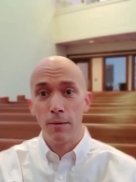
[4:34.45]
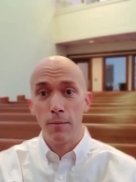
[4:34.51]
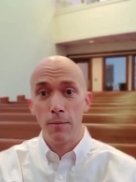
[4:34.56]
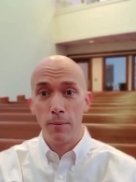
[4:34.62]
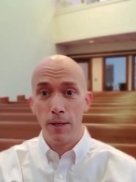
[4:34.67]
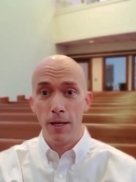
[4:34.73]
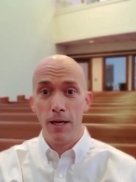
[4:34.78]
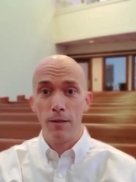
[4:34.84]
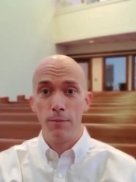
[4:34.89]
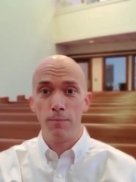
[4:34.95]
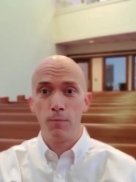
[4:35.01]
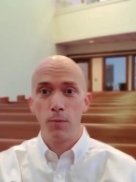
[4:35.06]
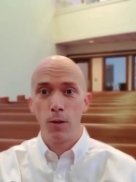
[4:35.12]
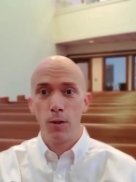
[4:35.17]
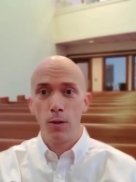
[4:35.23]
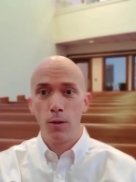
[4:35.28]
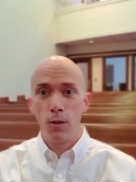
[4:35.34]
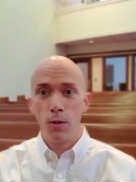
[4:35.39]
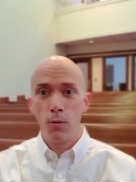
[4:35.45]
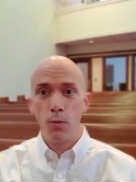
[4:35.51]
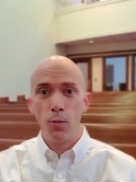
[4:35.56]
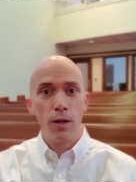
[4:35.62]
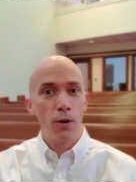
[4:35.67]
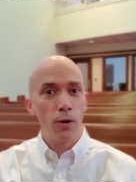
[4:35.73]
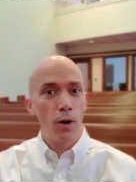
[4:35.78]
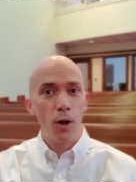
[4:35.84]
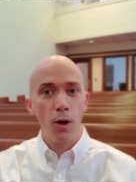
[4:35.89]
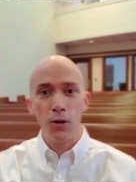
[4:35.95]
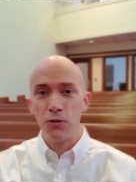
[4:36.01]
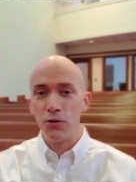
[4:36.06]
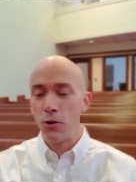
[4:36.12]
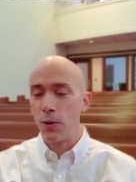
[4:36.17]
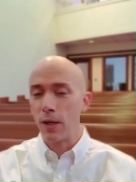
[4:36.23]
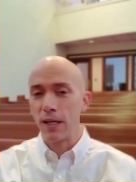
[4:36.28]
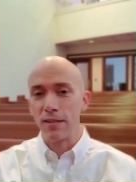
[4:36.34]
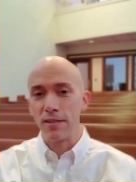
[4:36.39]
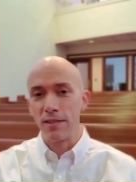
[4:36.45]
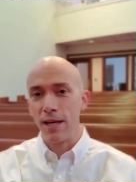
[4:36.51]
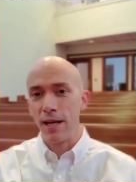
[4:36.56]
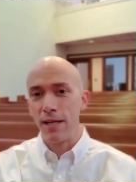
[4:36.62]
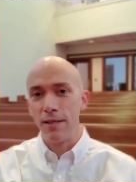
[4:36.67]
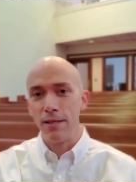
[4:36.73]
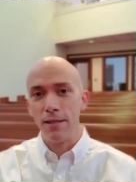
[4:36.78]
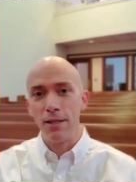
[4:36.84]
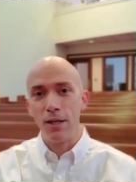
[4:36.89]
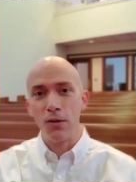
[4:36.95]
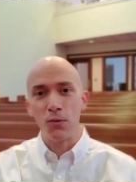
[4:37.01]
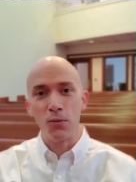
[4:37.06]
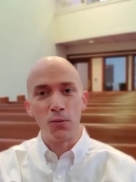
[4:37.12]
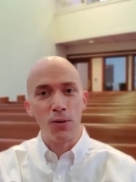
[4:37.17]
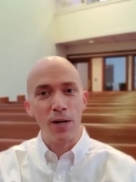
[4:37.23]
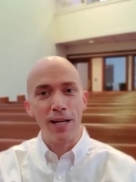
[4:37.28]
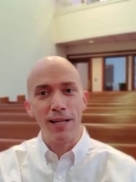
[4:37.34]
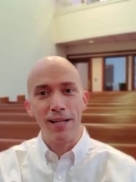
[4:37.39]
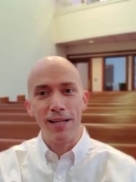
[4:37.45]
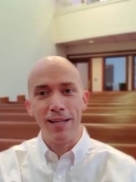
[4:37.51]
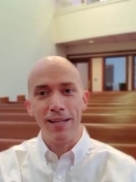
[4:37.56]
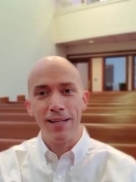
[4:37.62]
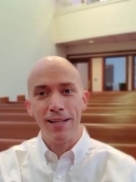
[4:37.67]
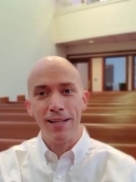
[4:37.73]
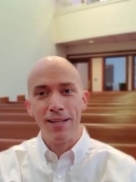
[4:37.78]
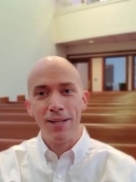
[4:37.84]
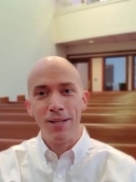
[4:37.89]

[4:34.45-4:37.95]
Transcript: but we are also excited and ready